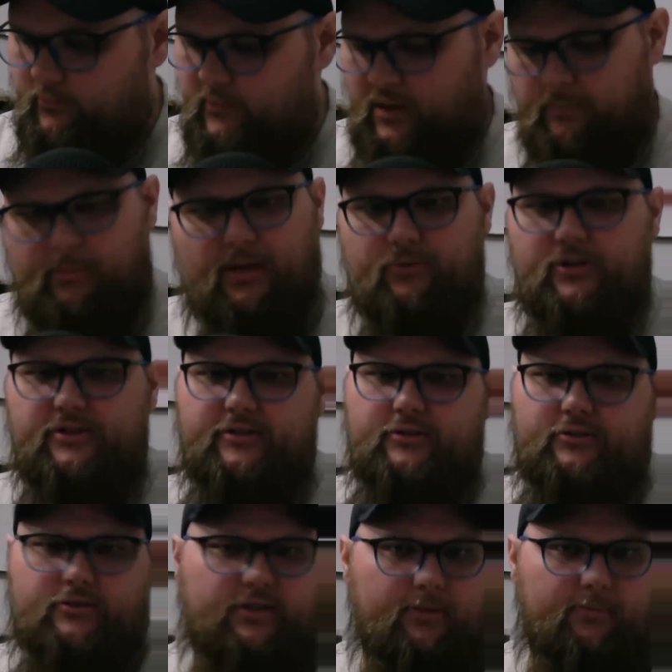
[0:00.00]
Main
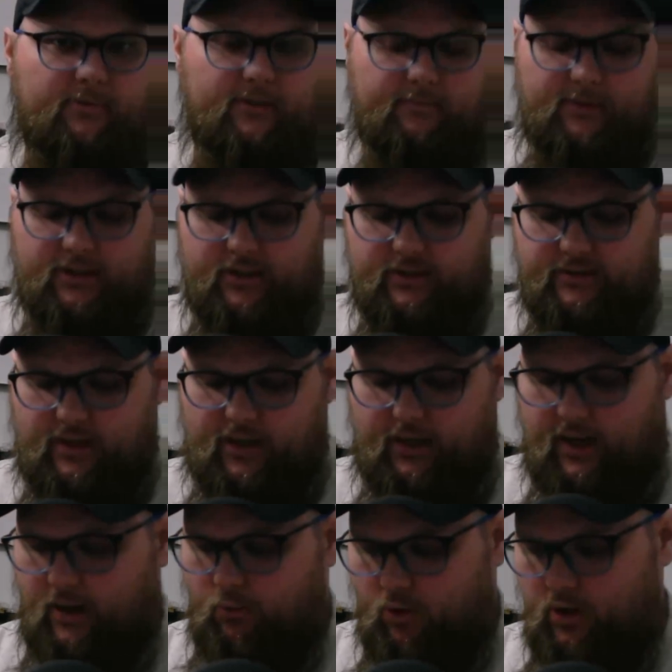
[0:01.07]
reason simply because
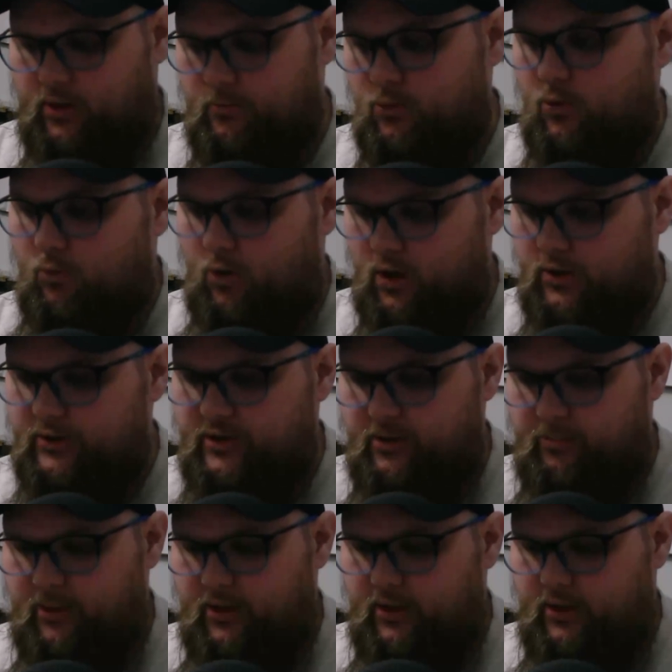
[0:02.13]
I wanted more water
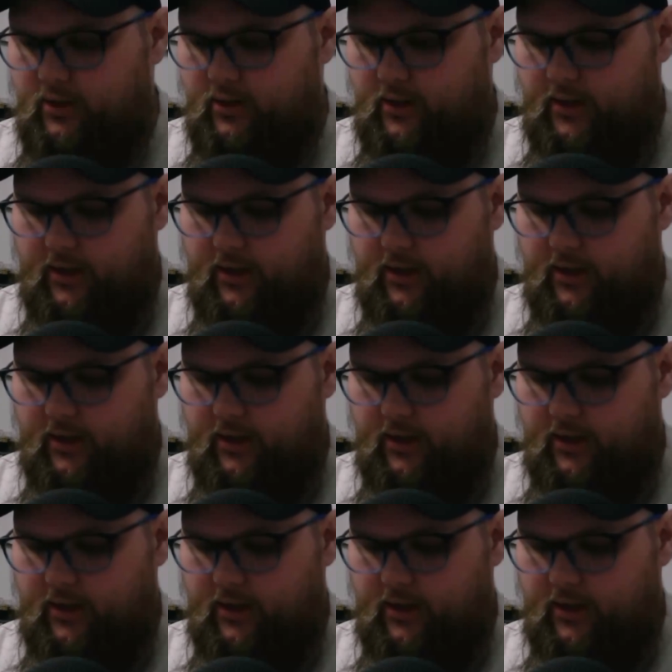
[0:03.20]
CP,